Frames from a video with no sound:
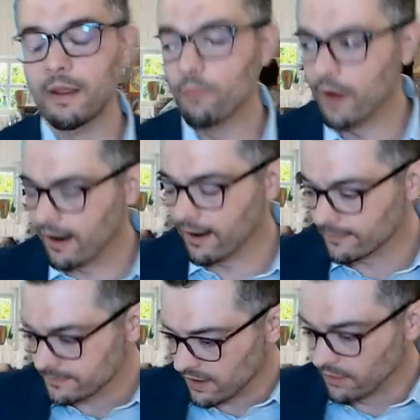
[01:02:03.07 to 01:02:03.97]
where
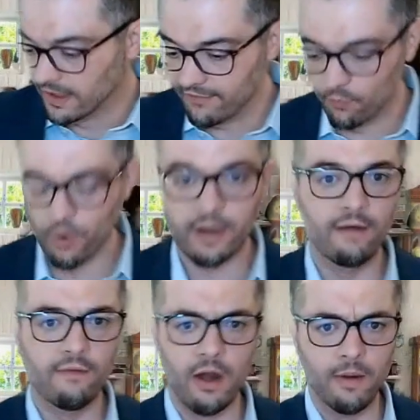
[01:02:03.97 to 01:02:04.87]
live and work in an
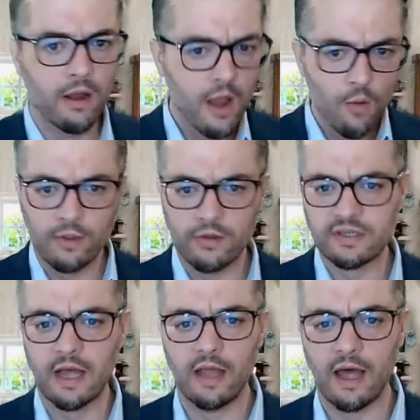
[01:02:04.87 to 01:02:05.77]
environment where there's
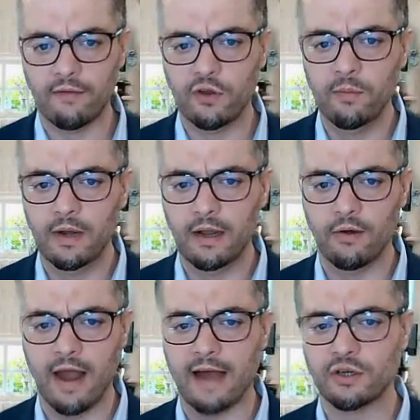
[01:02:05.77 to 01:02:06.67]
not a lot of human
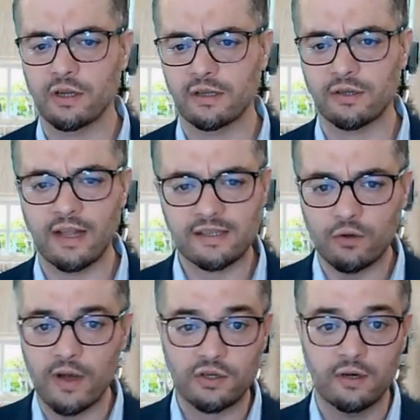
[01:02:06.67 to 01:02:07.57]
interaction. So that's the
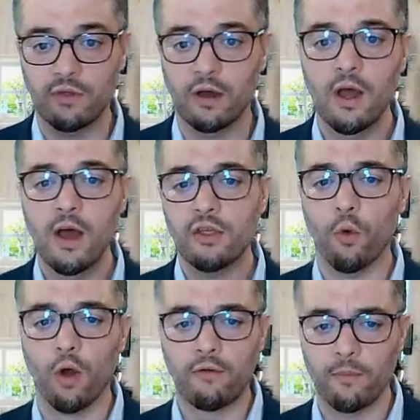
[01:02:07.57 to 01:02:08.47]
question of the
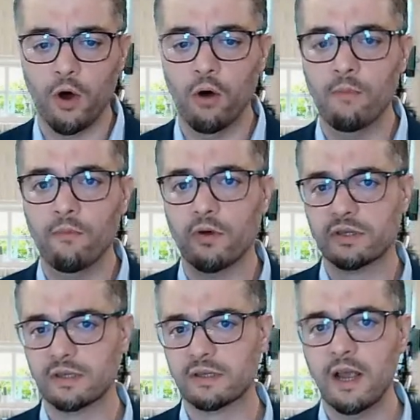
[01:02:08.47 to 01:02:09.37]
work from home
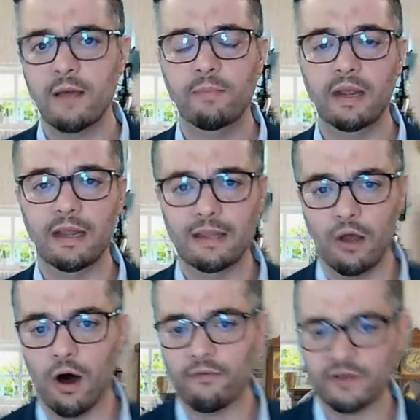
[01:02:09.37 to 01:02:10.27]
versus being in the
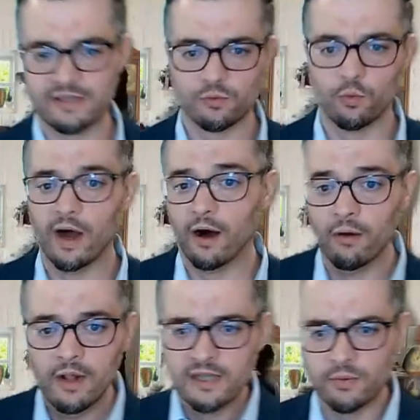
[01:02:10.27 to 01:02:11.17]
office as well.
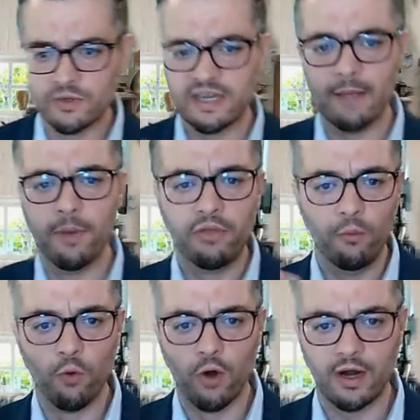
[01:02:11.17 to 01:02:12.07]
So we're seeing it both in
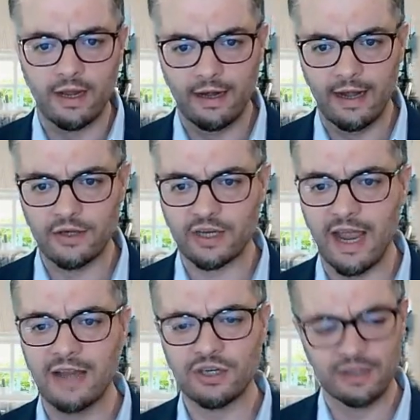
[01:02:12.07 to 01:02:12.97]
work and in
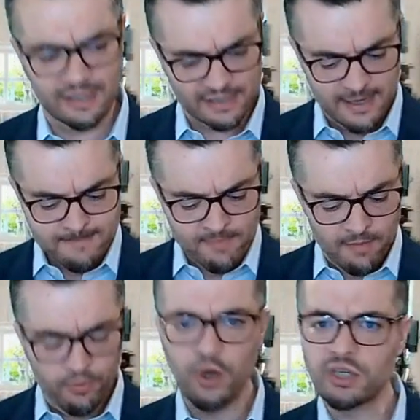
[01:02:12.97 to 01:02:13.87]
education, this
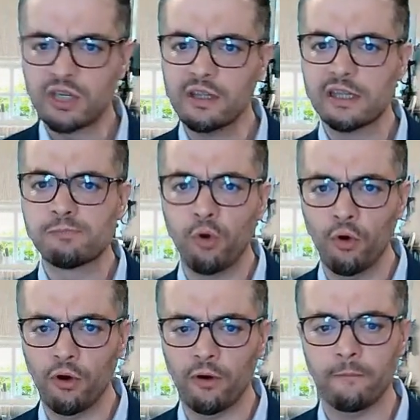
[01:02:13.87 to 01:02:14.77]
push and this
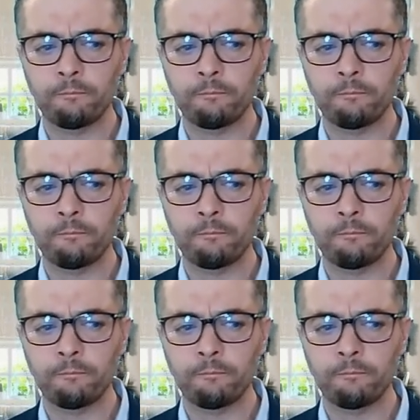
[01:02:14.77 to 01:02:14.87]
pull.